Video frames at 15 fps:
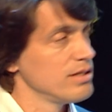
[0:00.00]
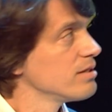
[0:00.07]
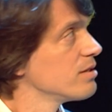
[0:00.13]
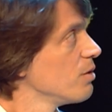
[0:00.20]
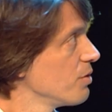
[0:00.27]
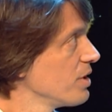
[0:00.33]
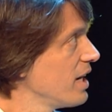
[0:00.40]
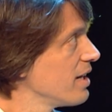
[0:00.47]

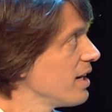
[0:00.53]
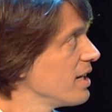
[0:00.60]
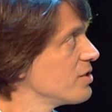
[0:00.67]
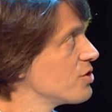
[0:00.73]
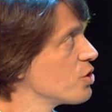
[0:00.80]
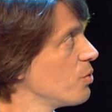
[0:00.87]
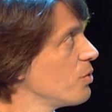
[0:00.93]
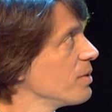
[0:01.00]
So yeah, I'm
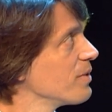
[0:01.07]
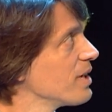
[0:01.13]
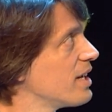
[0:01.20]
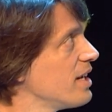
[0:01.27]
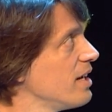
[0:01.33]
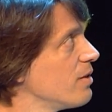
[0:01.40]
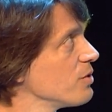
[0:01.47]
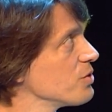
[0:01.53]
showing
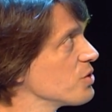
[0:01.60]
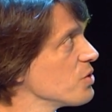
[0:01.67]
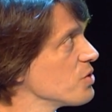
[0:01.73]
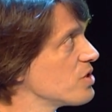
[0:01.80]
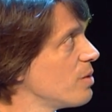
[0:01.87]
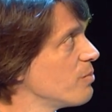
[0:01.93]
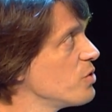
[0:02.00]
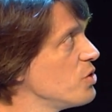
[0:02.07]
here also
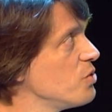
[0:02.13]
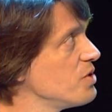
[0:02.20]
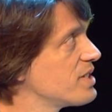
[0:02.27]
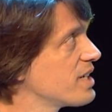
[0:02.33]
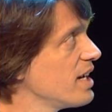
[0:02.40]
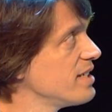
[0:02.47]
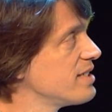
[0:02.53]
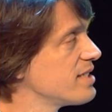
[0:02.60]
some use
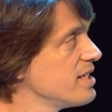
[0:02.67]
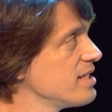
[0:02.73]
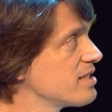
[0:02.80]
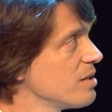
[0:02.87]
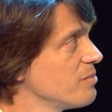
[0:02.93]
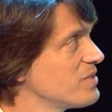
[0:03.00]
cases, some